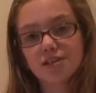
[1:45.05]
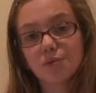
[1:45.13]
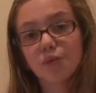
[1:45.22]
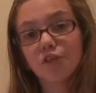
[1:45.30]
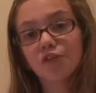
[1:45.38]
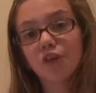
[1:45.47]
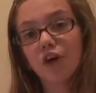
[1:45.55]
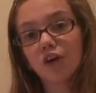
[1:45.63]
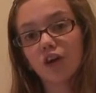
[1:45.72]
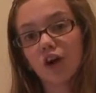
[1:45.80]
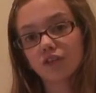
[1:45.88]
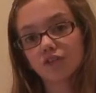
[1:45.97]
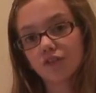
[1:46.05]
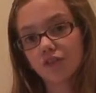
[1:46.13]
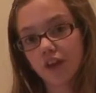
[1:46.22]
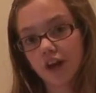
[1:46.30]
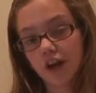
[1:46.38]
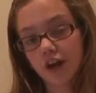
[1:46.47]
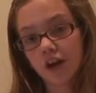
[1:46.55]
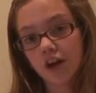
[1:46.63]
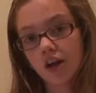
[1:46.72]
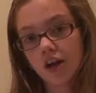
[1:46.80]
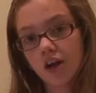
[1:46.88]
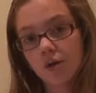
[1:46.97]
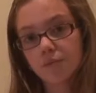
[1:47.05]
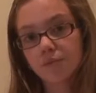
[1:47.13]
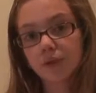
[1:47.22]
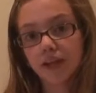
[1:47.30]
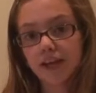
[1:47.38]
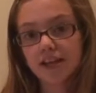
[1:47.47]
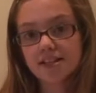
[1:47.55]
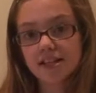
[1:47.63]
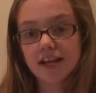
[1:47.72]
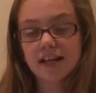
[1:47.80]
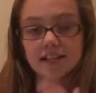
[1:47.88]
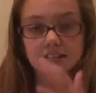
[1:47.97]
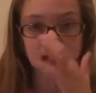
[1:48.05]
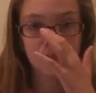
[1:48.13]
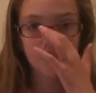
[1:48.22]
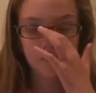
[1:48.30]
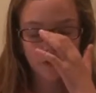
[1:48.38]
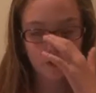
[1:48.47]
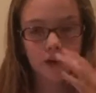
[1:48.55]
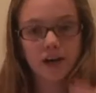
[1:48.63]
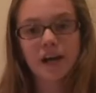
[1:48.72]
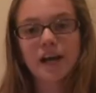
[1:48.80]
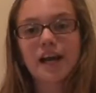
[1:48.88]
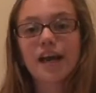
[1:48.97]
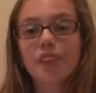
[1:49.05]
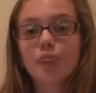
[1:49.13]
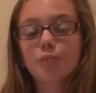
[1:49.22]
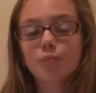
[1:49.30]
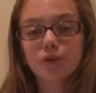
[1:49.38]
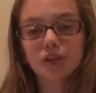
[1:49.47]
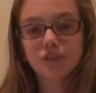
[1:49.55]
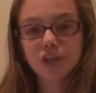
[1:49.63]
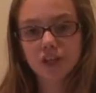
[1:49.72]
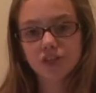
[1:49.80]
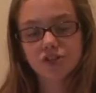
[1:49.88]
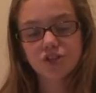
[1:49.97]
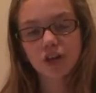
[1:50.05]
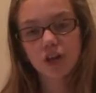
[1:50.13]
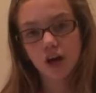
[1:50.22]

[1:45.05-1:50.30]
They will fall off of their place. And as I said before in the previous